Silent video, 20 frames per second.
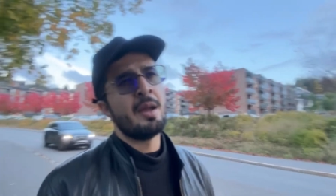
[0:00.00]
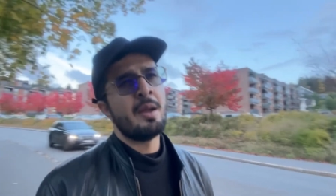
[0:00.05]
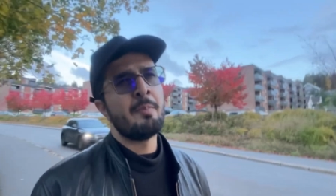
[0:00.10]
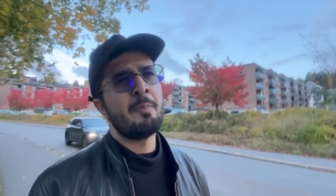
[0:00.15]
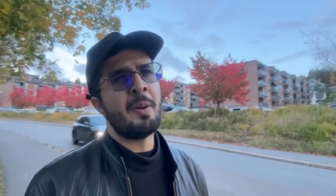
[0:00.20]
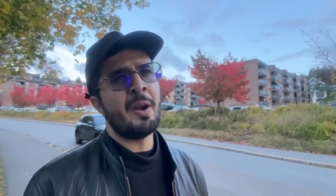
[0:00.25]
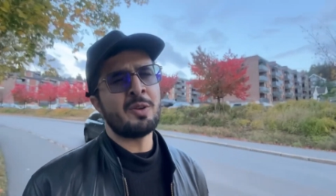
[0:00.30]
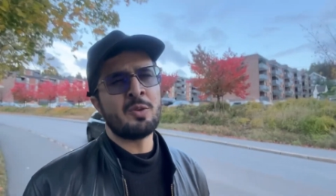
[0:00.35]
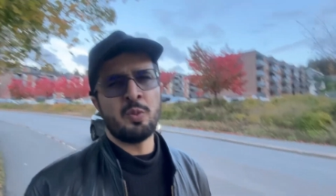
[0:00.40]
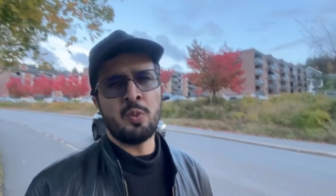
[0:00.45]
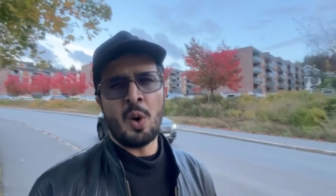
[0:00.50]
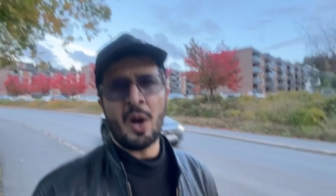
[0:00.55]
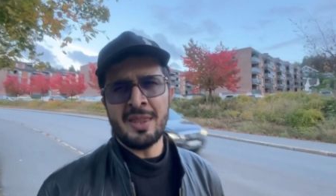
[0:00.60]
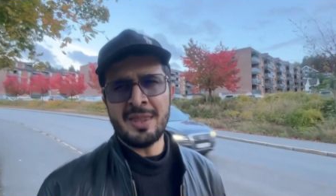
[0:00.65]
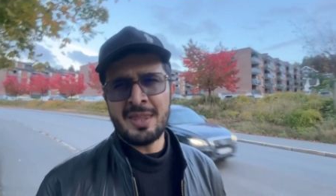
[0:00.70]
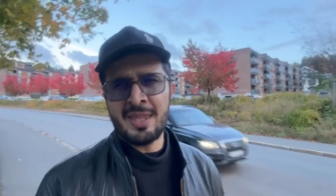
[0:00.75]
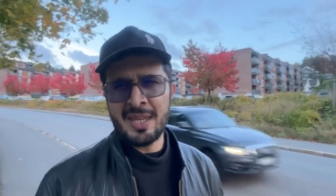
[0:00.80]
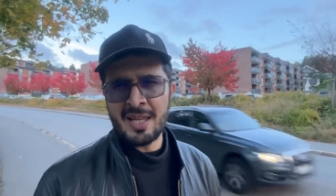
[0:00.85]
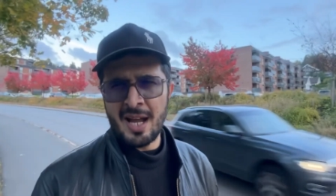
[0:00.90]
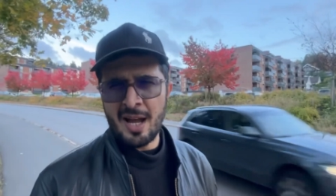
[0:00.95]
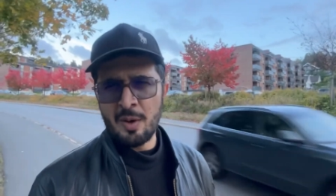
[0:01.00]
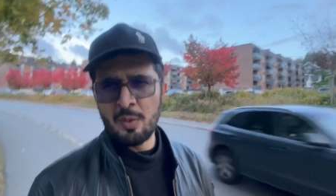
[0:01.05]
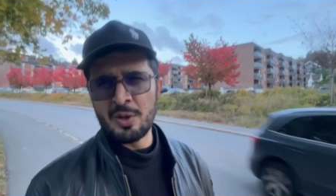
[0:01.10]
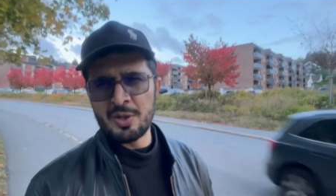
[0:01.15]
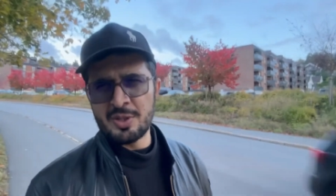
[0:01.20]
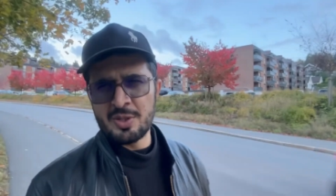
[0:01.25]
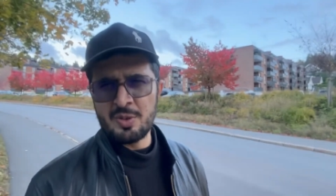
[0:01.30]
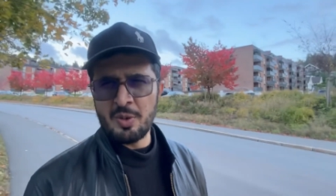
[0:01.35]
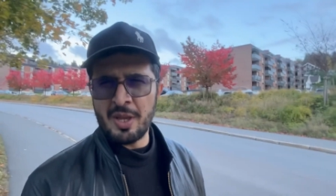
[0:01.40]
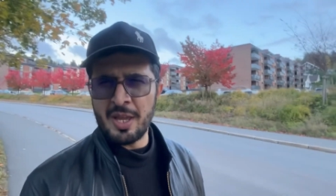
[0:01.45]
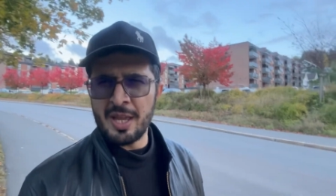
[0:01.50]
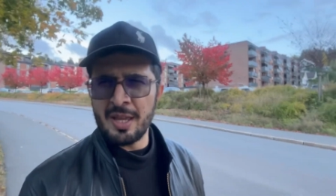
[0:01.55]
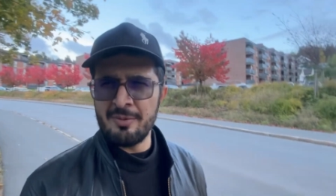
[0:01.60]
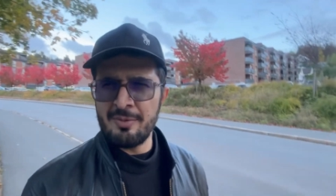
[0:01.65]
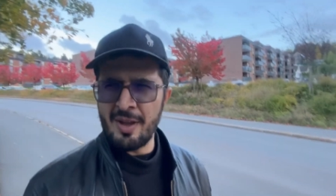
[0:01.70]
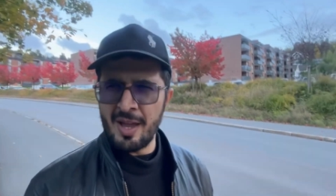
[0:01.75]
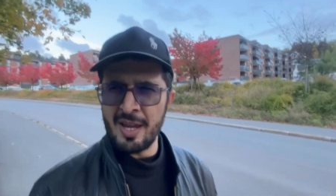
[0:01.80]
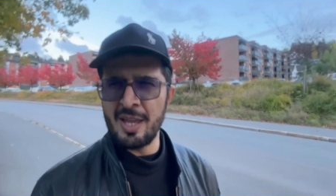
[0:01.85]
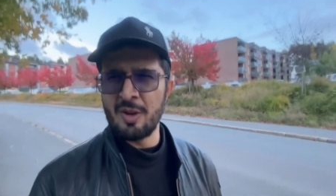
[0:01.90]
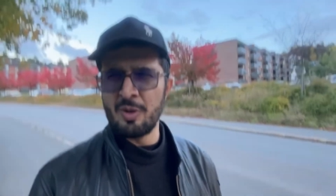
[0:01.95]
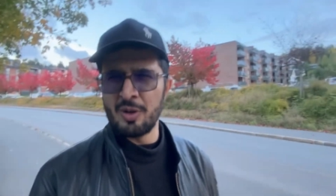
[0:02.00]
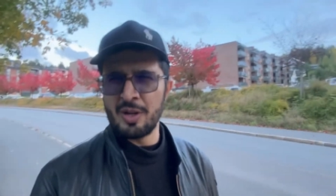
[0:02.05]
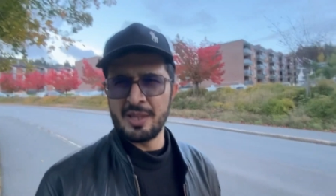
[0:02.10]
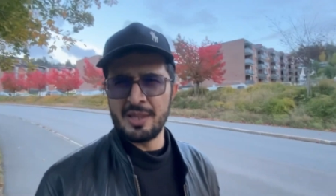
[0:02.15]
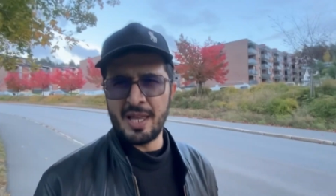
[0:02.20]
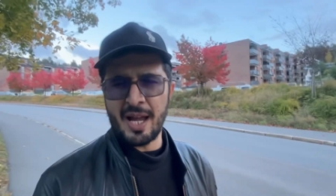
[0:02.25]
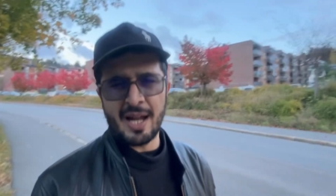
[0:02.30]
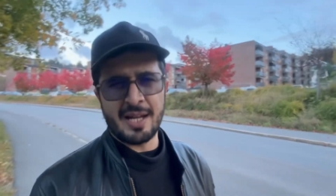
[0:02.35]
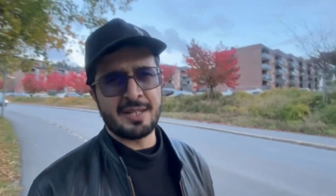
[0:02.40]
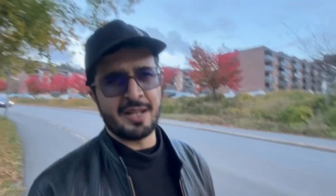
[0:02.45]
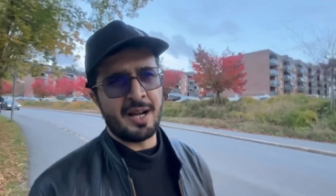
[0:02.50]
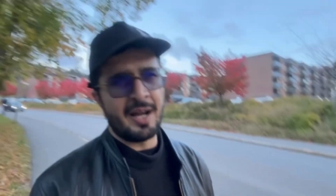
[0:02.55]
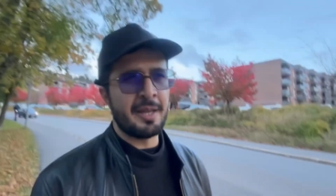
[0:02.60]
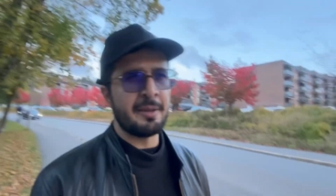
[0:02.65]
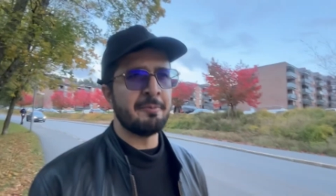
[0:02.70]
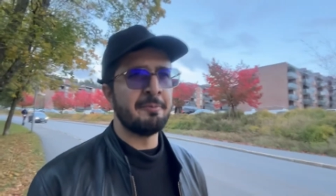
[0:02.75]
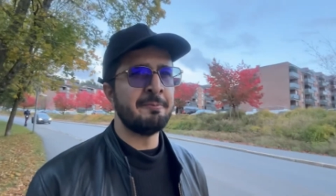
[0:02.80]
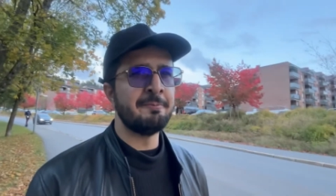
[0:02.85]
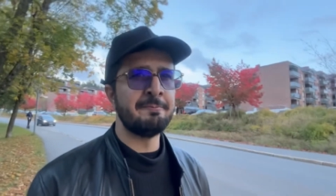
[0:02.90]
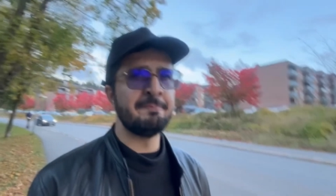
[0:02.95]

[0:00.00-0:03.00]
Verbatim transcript: But one thing I was doing very good at that time,